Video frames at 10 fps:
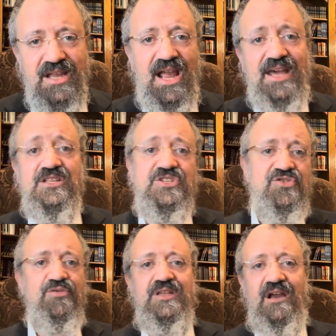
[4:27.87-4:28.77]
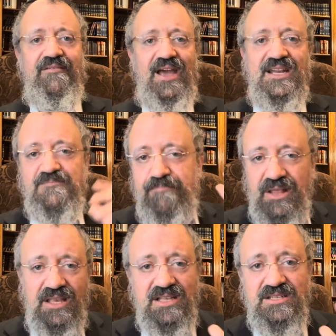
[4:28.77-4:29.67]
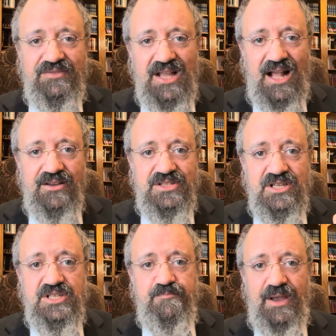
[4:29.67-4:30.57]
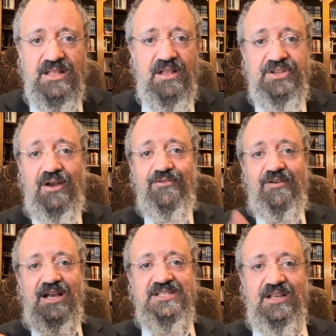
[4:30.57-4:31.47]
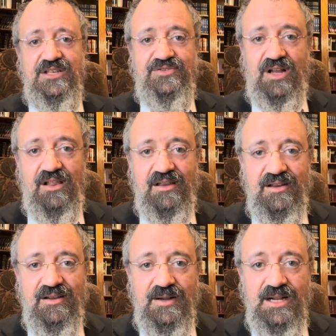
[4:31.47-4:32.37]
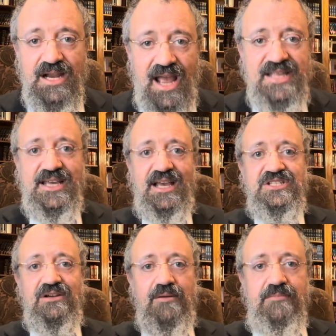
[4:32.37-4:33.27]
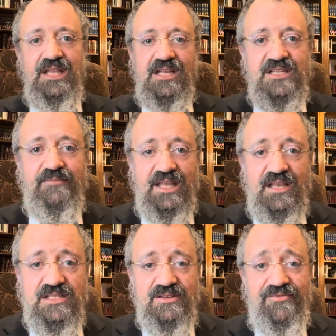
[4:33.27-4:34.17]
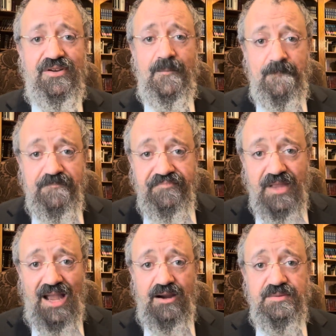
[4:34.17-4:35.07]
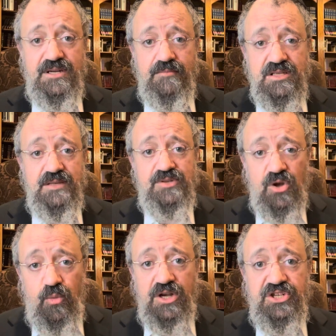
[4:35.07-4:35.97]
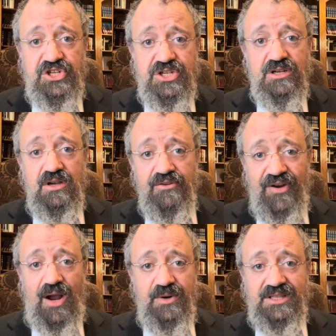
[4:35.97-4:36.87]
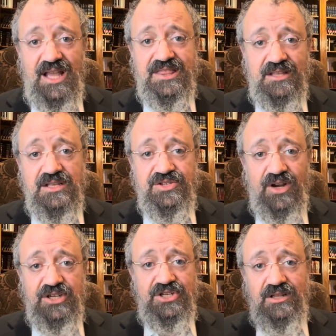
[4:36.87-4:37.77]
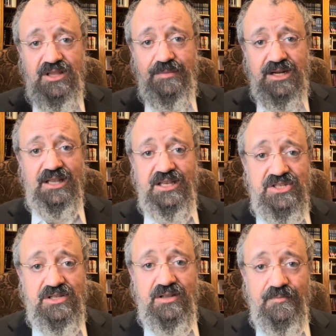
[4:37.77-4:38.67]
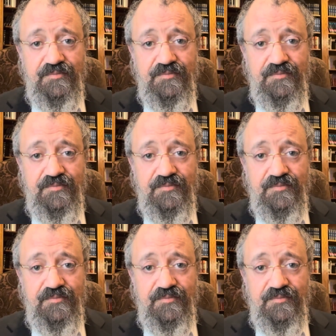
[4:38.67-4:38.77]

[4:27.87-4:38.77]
And it's true that Iran has billions of dollars to spend on terrorizing Israel. And yes, there are millions and millions of Arabs and Muslims who wish for our death and destruction in the Middle East.